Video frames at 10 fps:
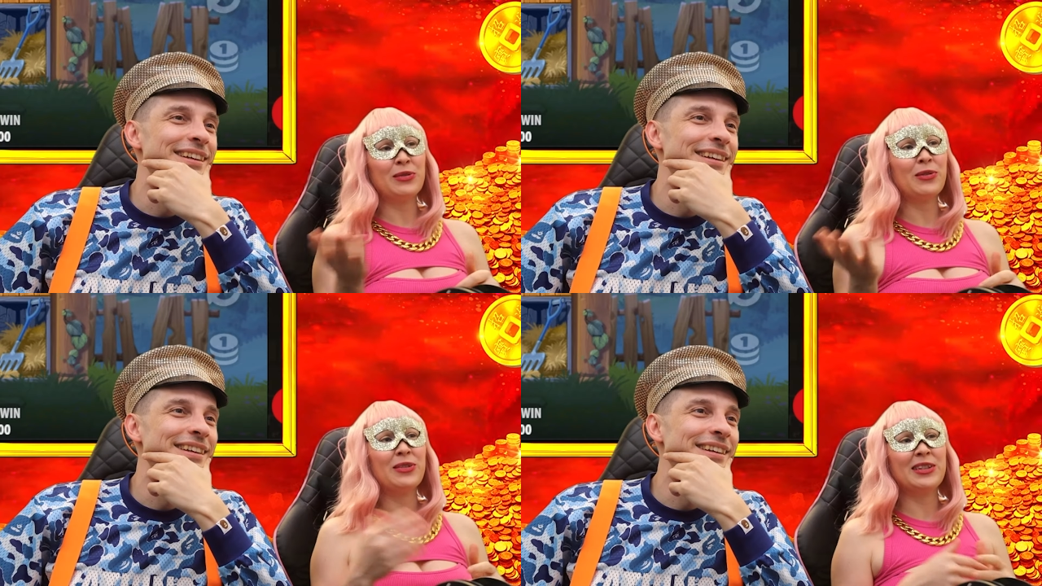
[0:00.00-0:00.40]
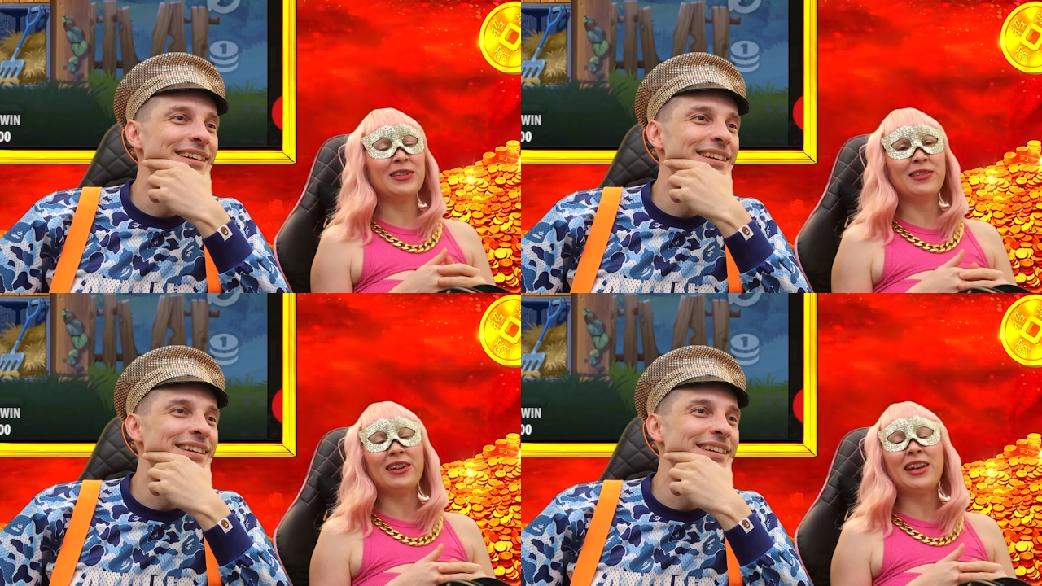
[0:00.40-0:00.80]
Speaker 1: know
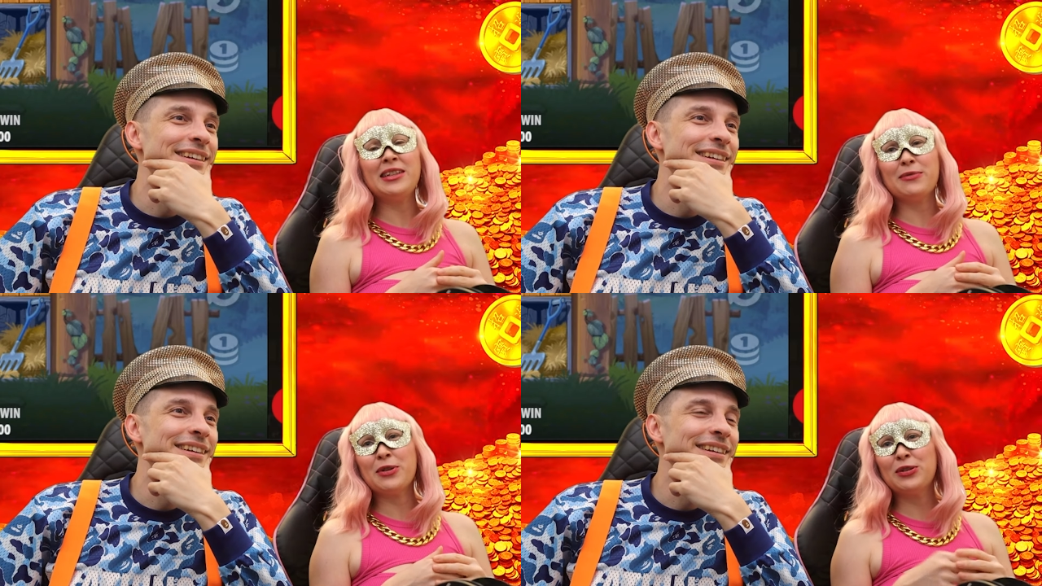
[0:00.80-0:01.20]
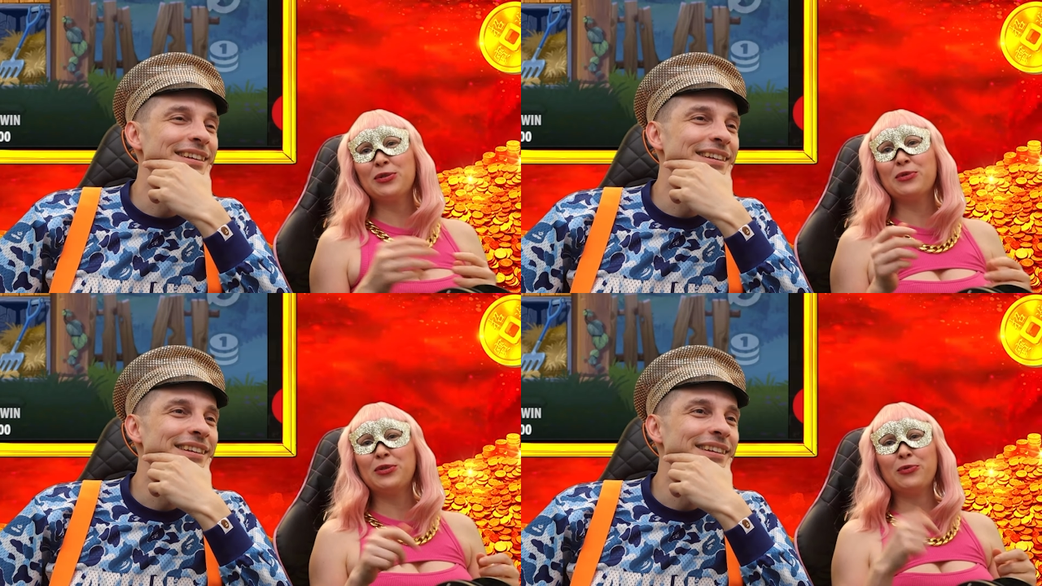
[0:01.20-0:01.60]
this story. Linda
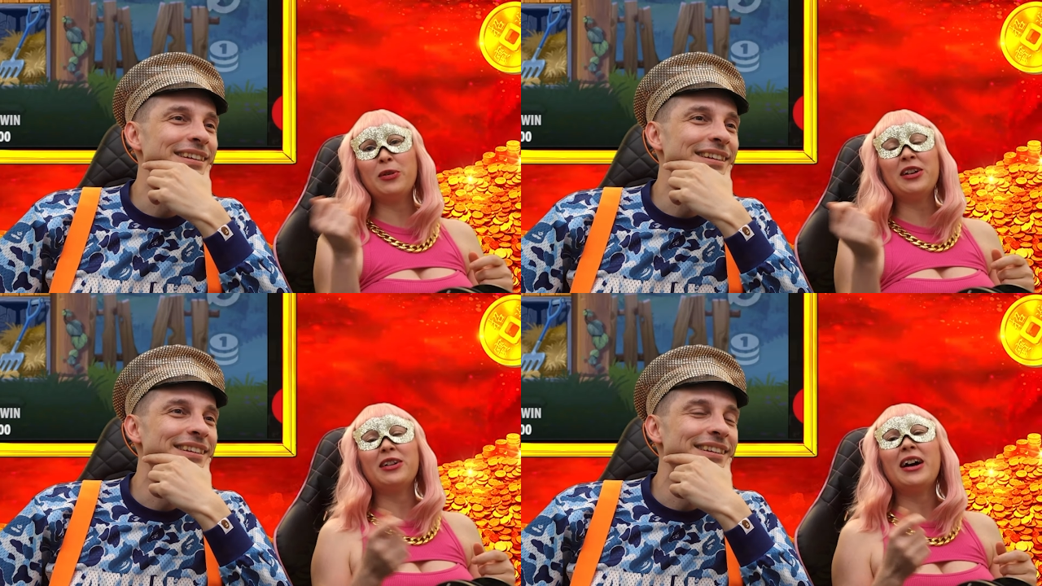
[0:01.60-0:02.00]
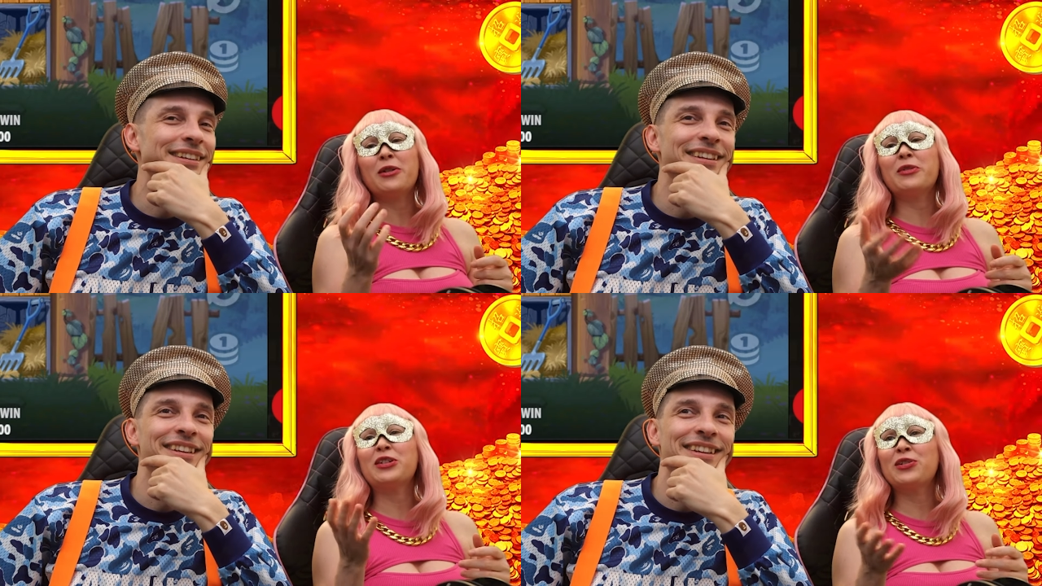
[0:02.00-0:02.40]
wants to wear
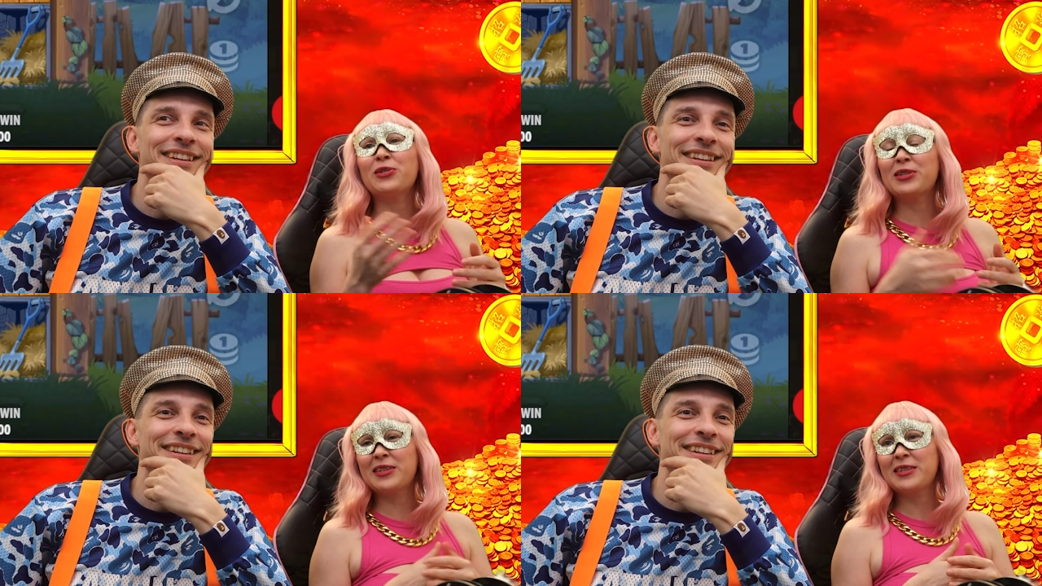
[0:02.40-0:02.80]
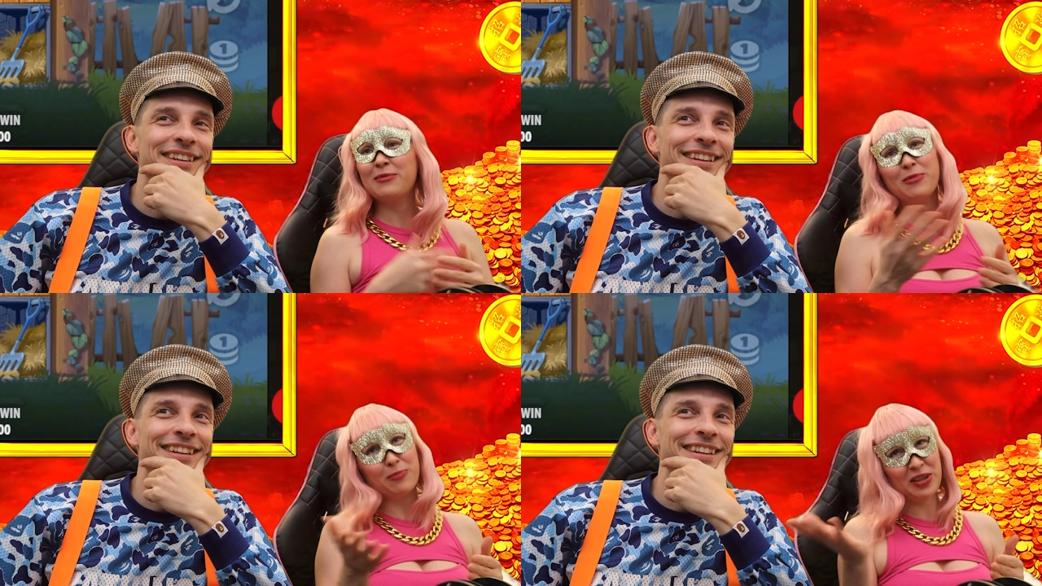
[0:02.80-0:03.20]
our socks.
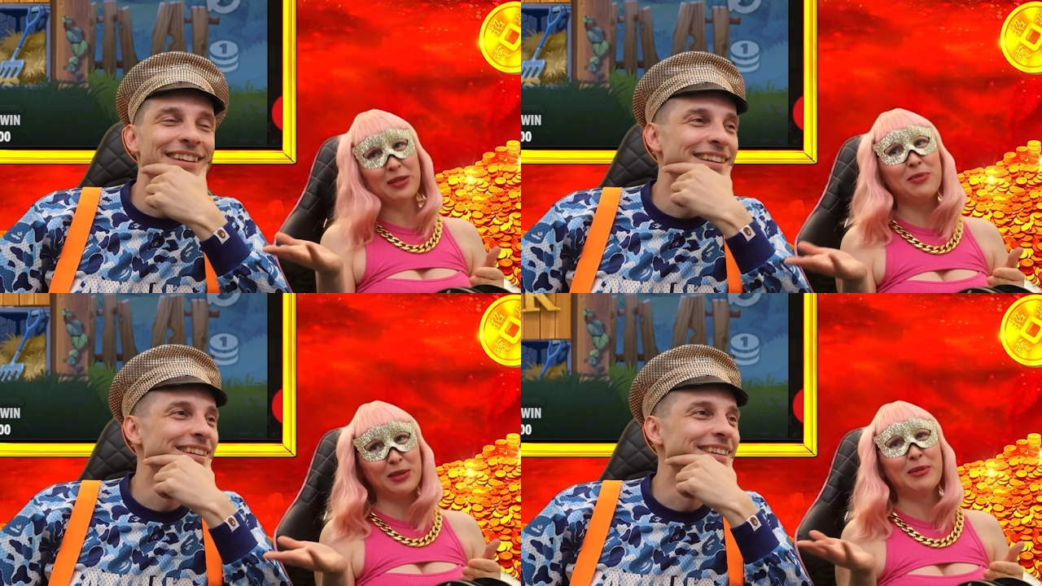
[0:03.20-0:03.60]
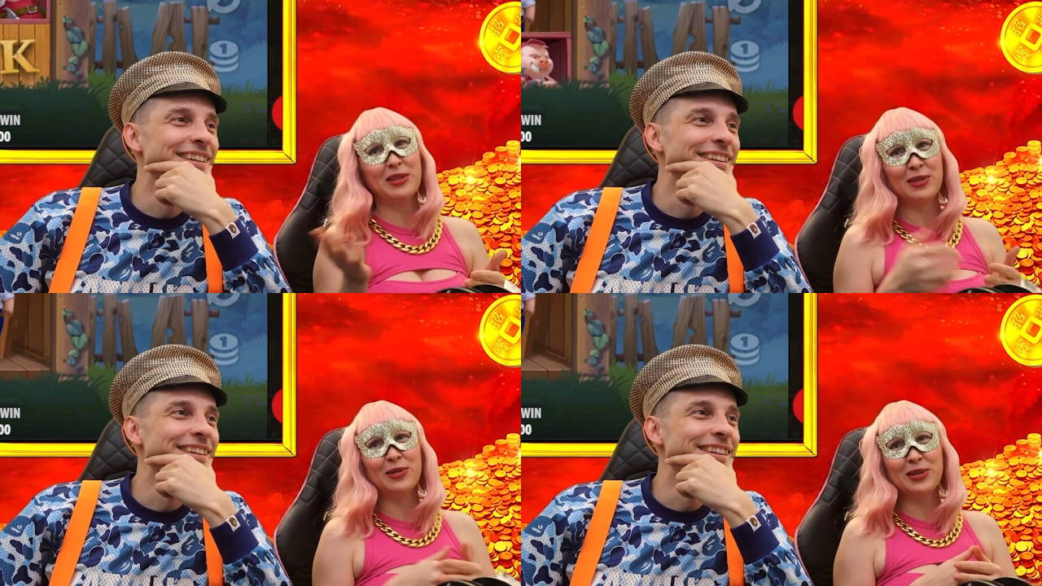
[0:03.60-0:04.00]
Mr. Big
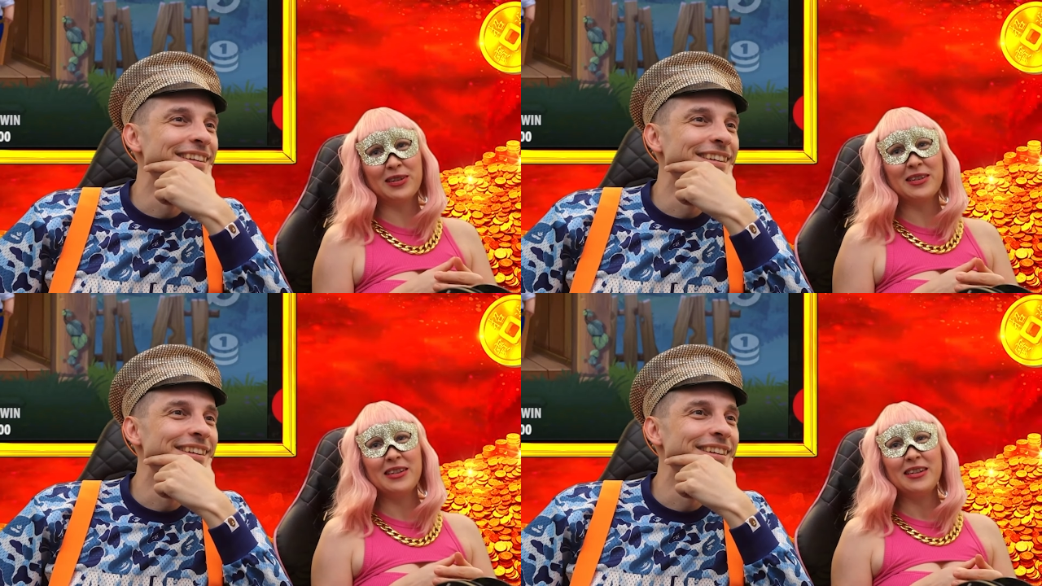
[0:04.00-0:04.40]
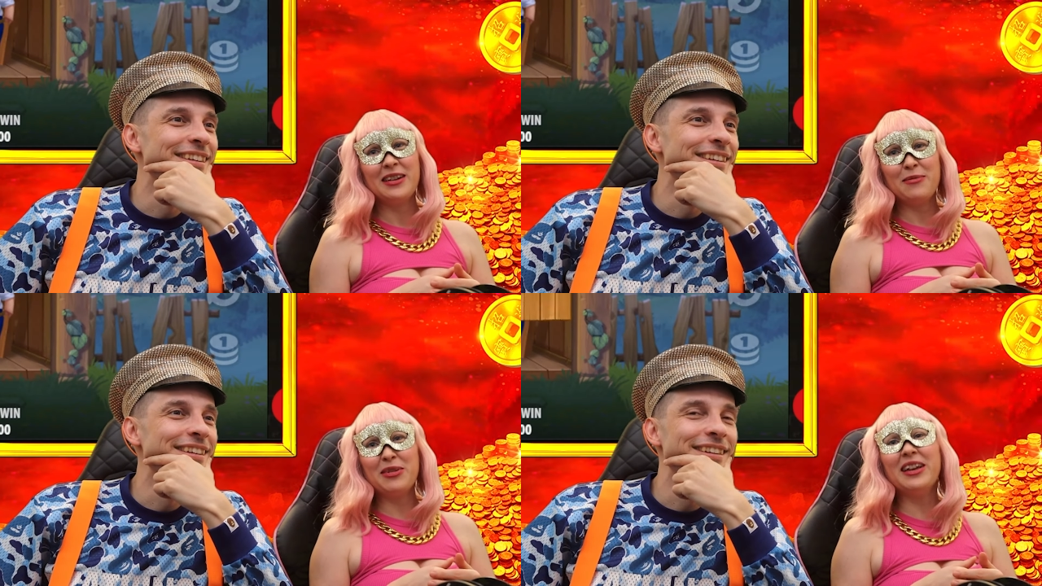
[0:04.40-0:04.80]
Spin socks.
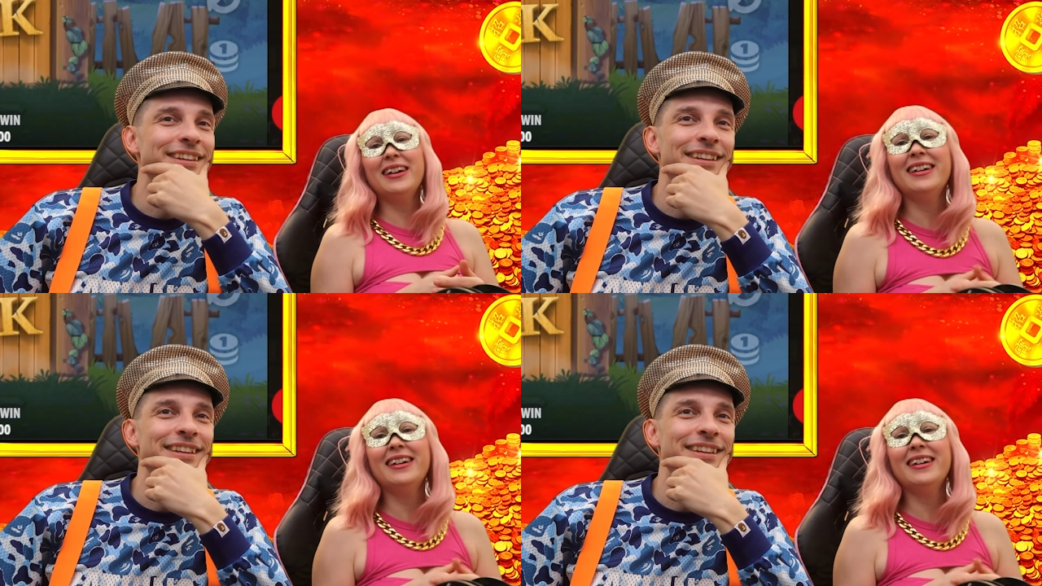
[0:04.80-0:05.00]
I mean,